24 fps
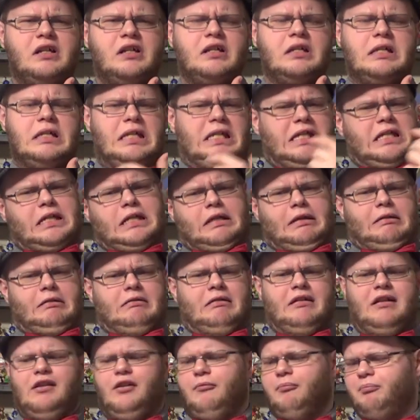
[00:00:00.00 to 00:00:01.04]
ugh.
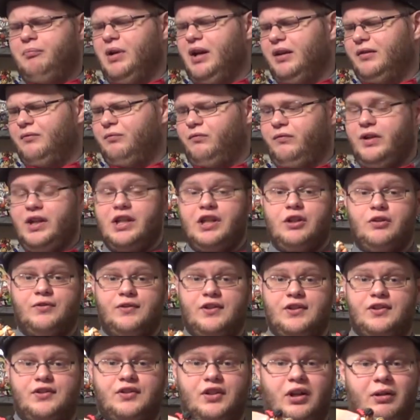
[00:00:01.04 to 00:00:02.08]
But Wii U's
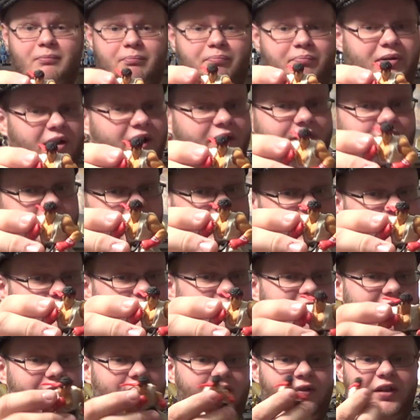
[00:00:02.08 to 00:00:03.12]
is done perfectly
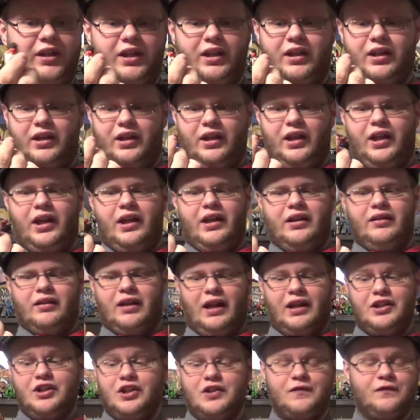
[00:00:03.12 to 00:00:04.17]
well, and
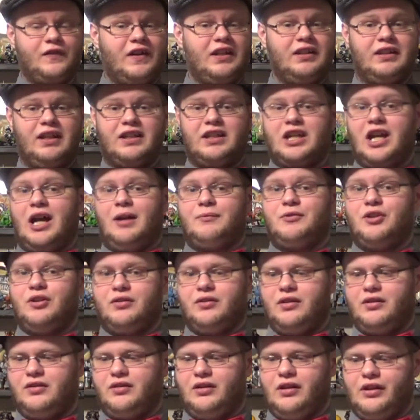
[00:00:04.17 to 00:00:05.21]
I just think they
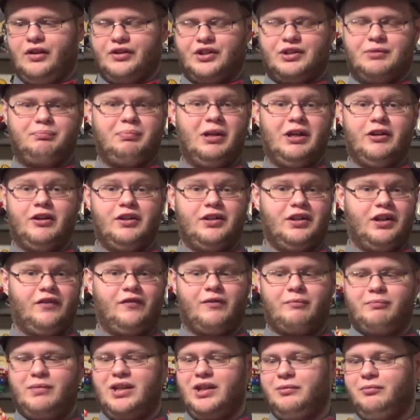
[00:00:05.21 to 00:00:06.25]
captured the spirit of
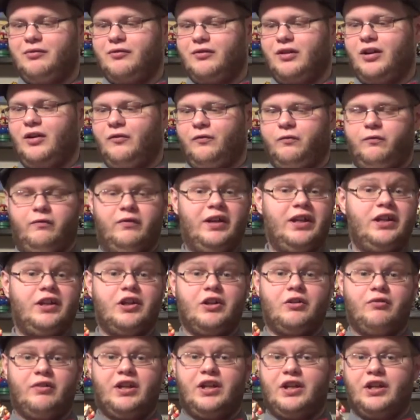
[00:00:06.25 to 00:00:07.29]
Wii
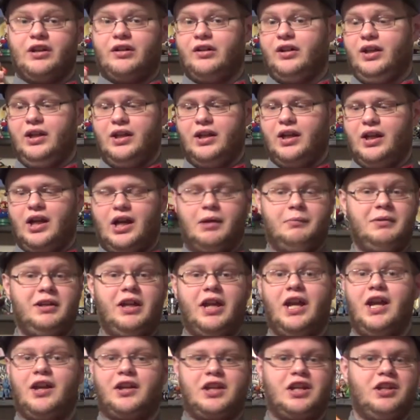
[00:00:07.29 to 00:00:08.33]
U here. I mean,
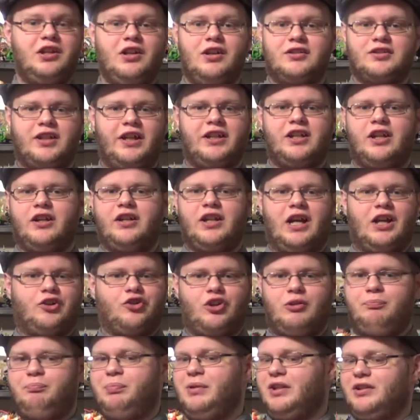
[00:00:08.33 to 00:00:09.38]
heck, he looks like he could
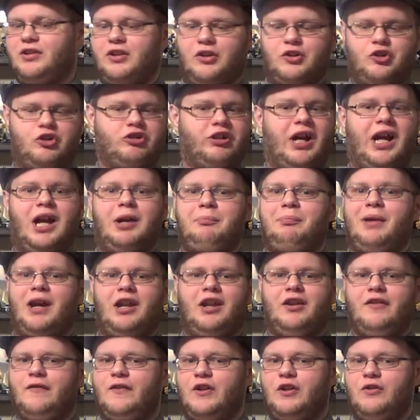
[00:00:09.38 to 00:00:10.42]
actually beat the crap
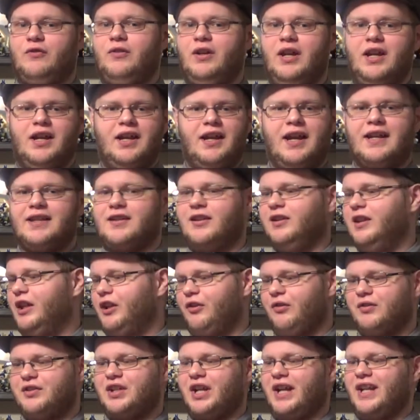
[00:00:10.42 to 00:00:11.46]
out of you as a
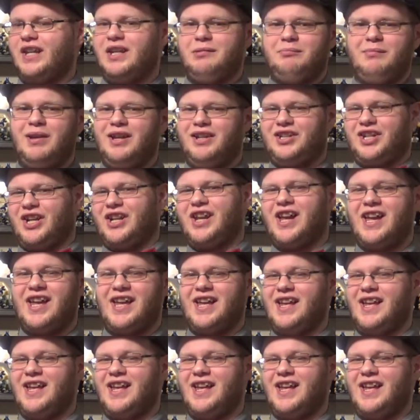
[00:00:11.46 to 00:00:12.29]
little tiny midget.